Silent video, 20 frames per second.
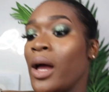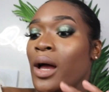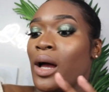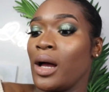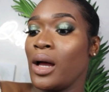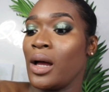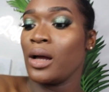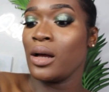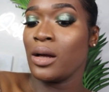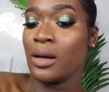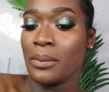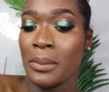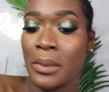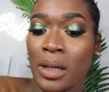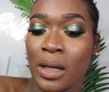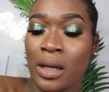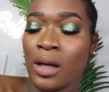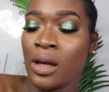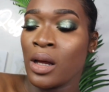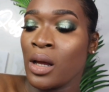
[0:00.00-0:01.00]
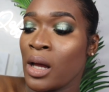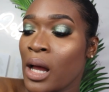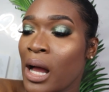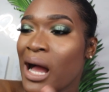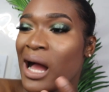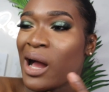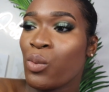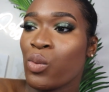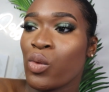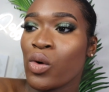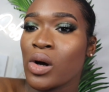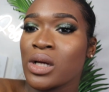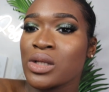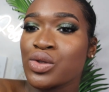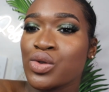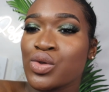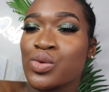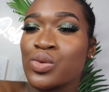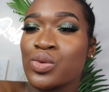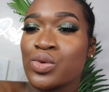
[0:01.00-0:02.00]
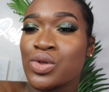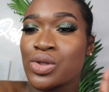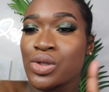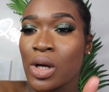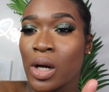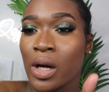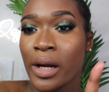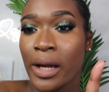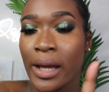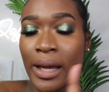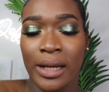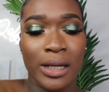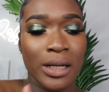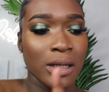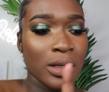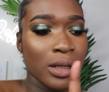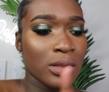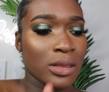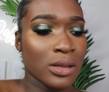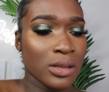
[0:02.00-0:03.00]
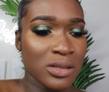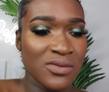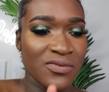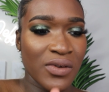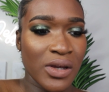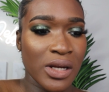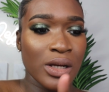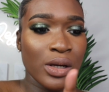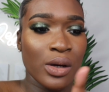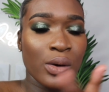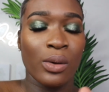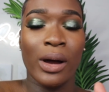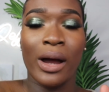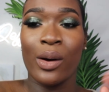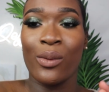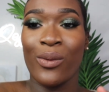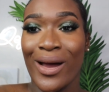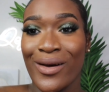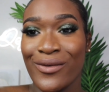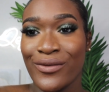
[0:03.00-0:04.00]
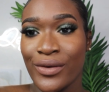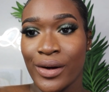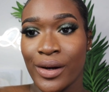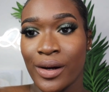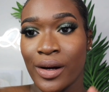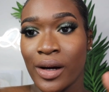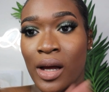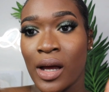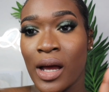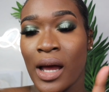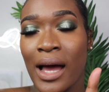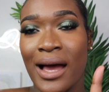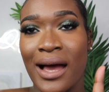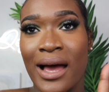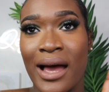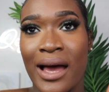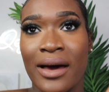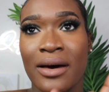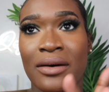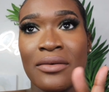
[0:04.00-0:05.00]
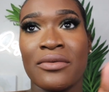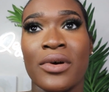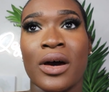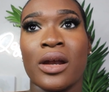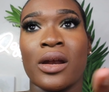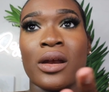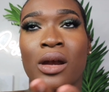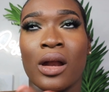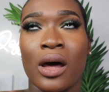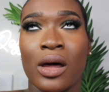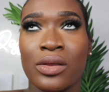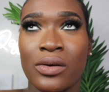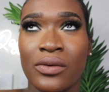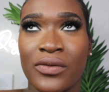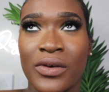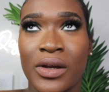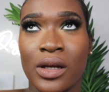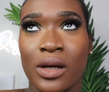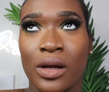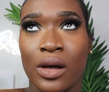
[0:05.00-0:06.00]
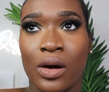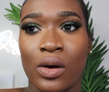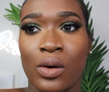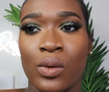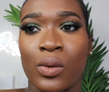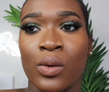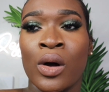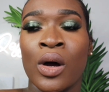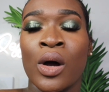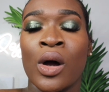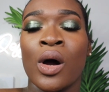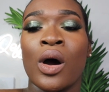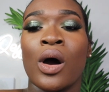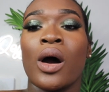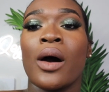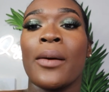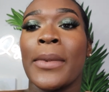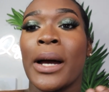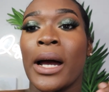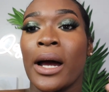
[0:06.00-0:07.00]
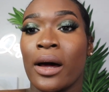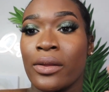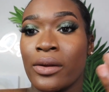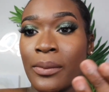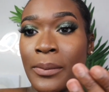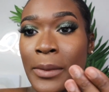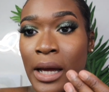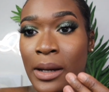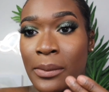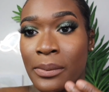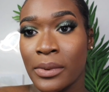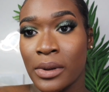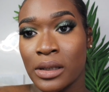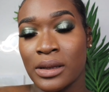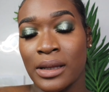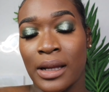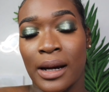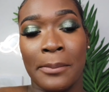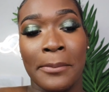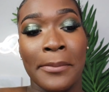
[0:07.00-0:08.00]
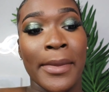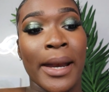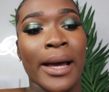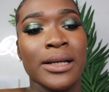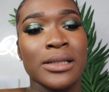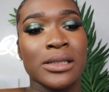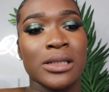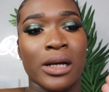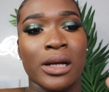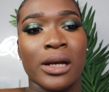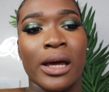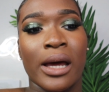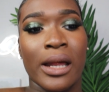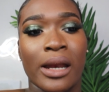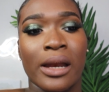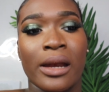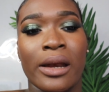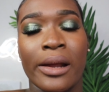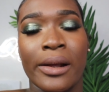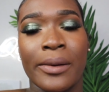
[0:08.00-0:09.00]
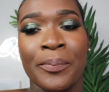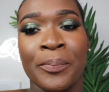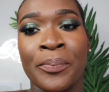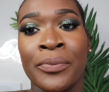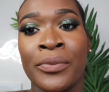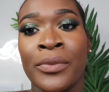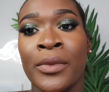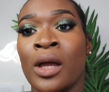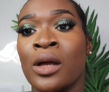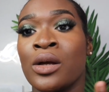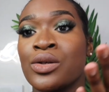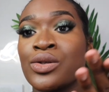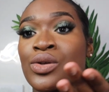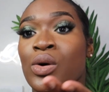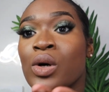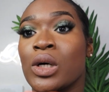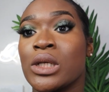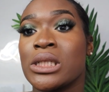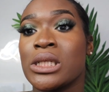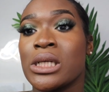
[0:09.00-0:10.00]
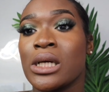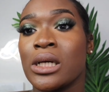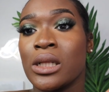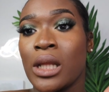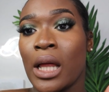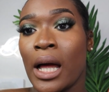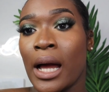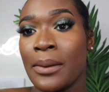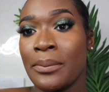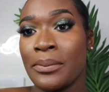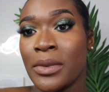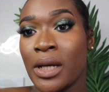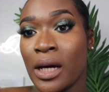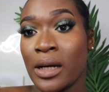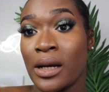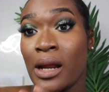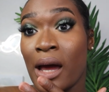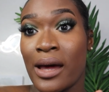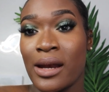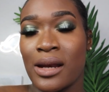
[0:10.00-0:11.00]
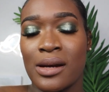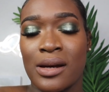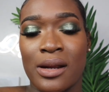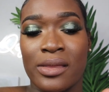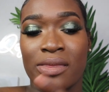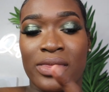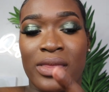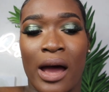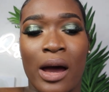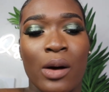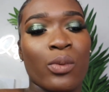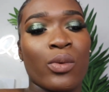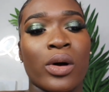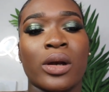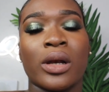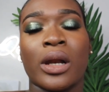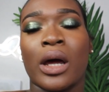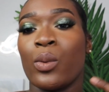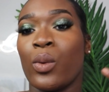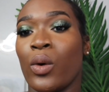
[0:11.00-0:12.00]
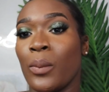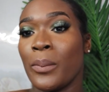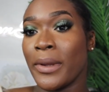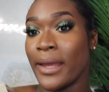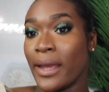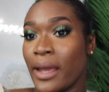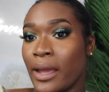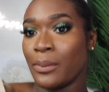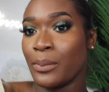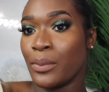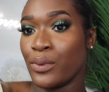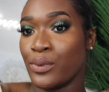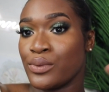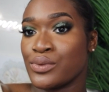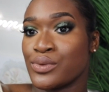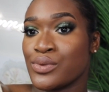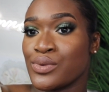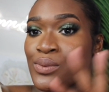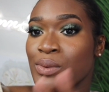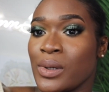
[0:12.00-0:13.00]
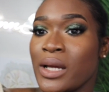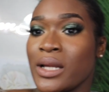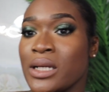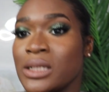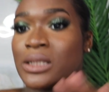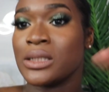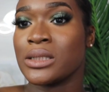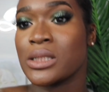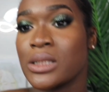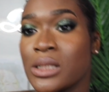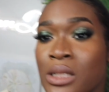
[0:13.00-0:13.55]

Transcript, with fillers: Um, I want to start editing this video. However, I have another video on my other MacBook that I'm not done editing. So until I'm done editing that one, I won't be able to edit